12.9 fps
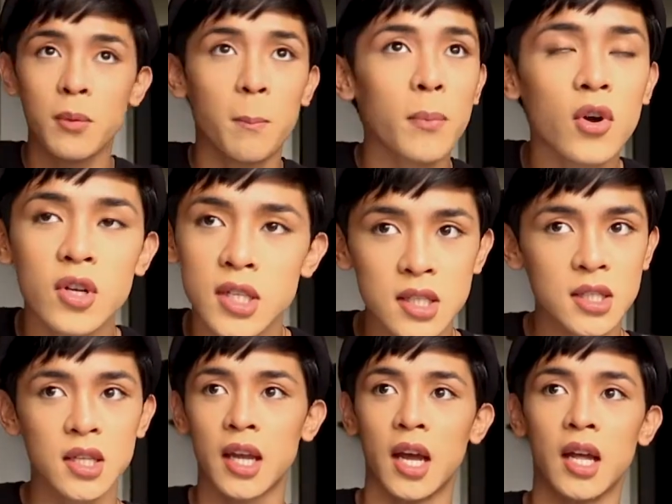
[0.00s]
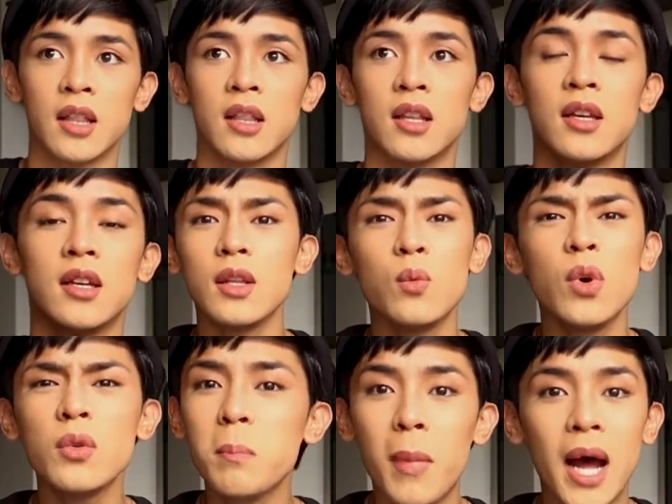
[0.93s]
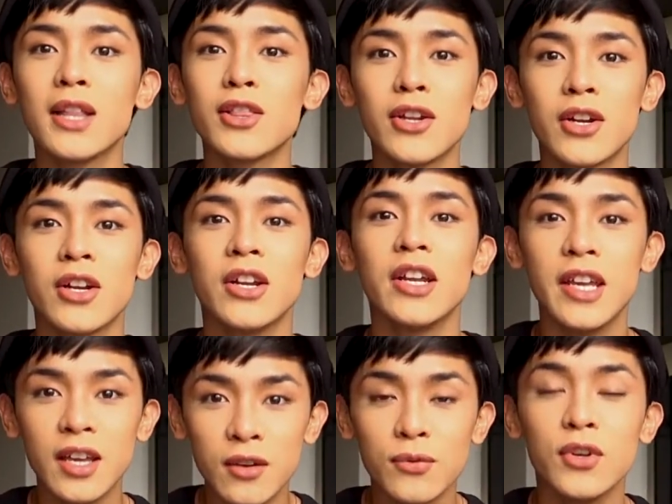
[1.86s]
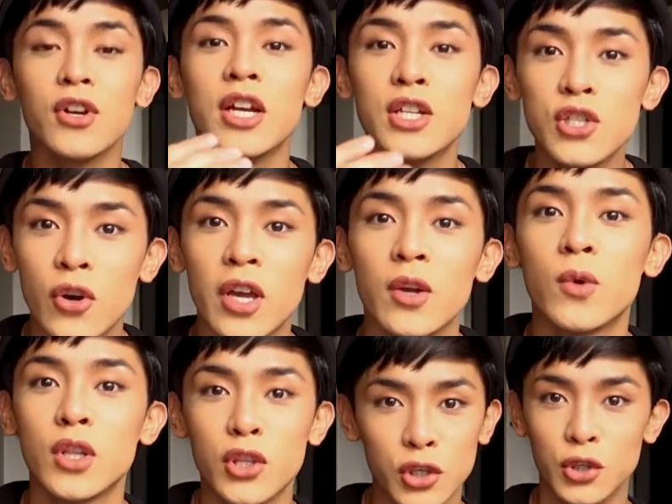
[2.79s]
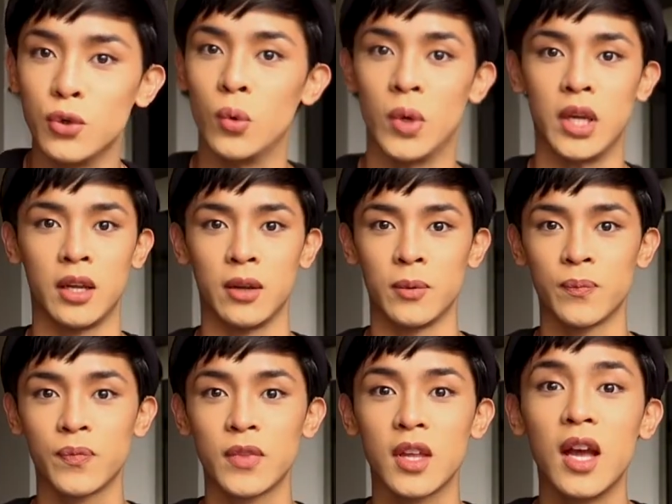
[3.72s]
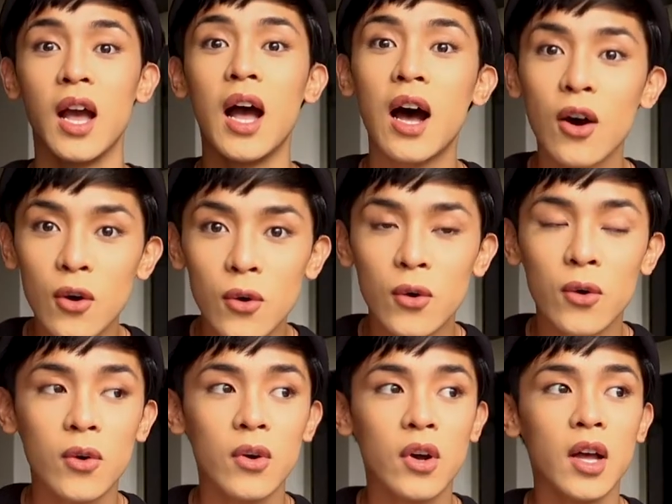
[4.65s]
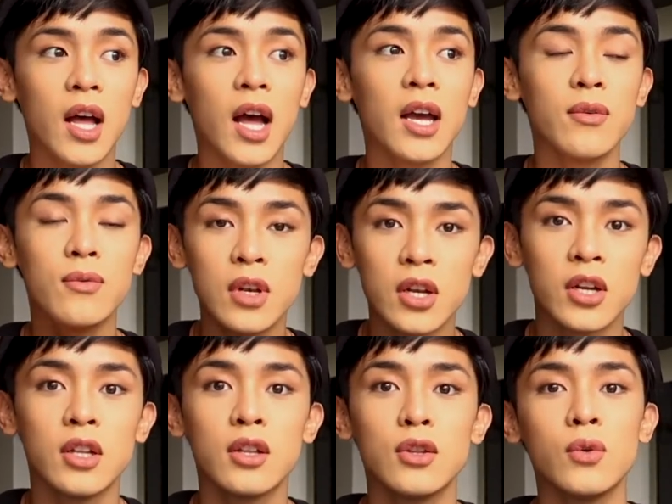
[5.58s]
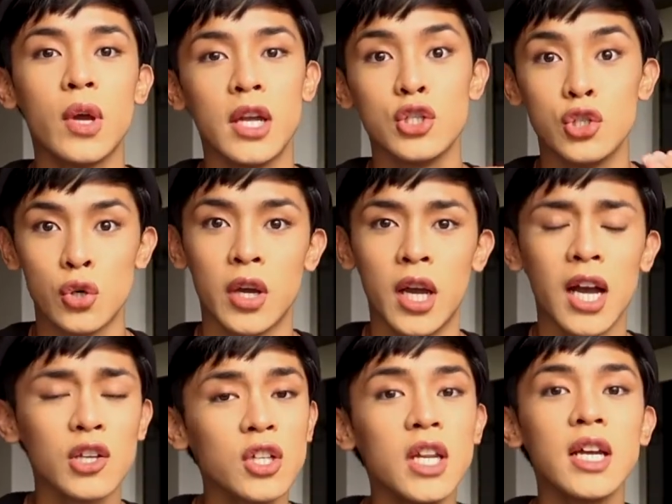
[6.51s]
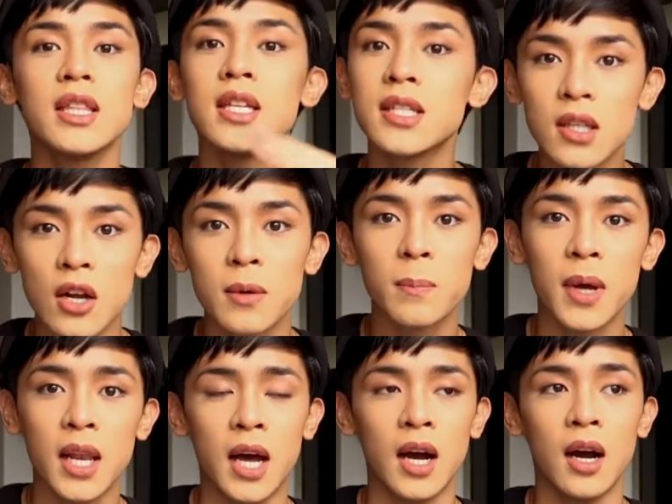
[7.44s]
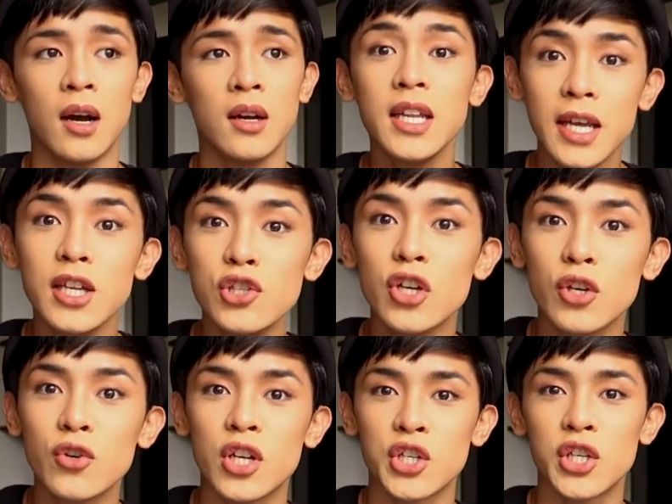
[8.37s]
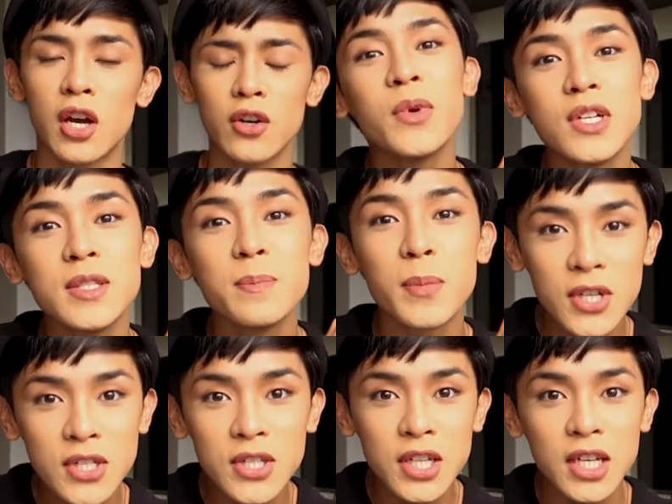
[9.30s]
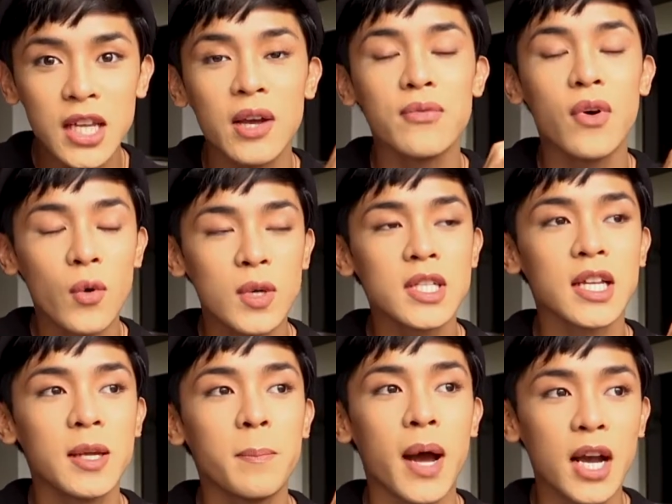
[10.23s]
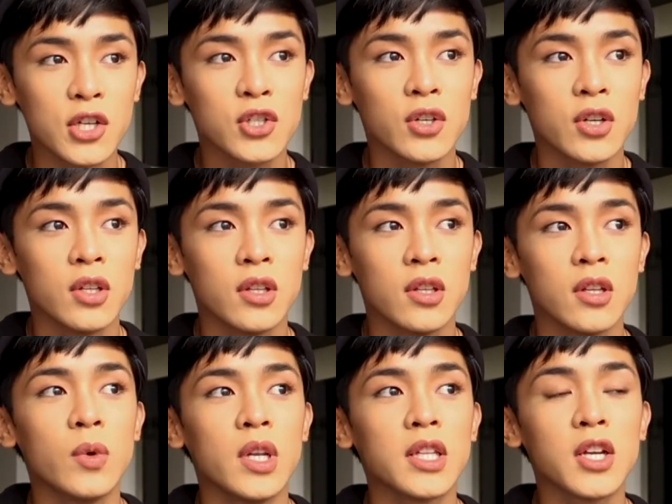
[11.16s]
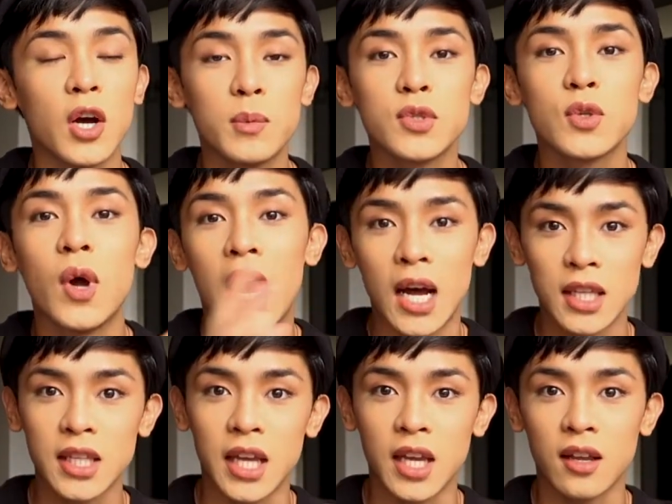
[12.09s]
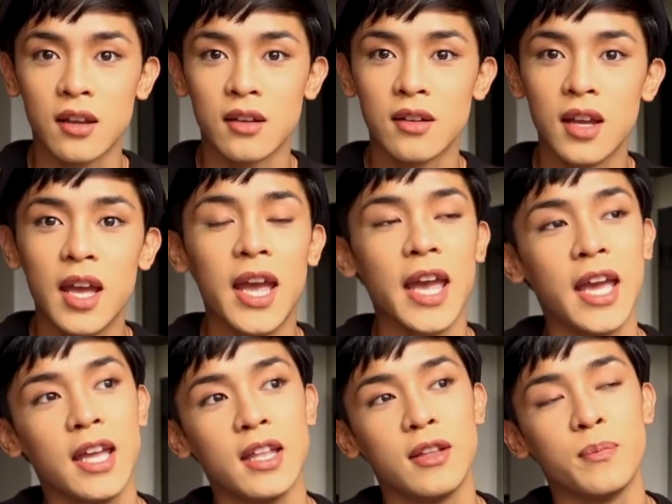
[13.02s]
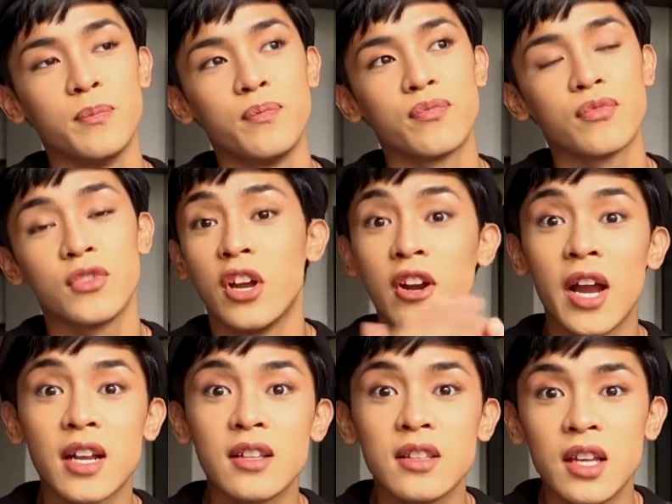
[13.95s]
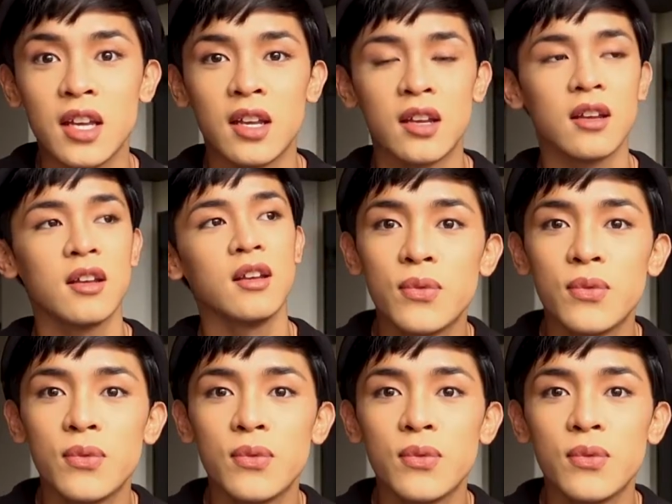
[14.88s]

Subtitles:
yung process na yan, it won't matter if you're enjoying what you're doing. Ako, I've learned to enjoy. Actually, at the start pa lang, ina-enjoy ko na siya. Because personally, I've always had a passion when it comes to acting and directing,